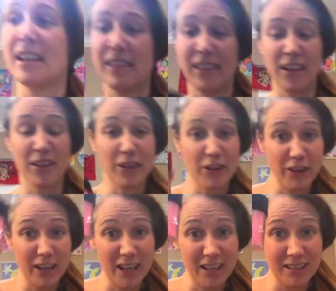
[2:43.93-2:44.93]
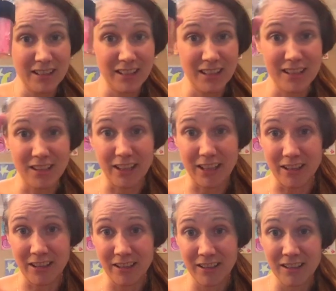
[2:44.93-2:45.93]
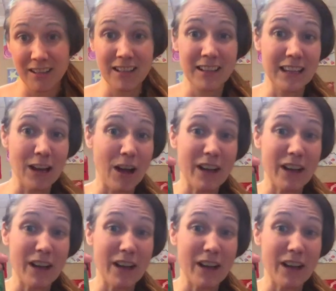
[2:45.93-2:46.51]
The other ingredient is glitter. Now,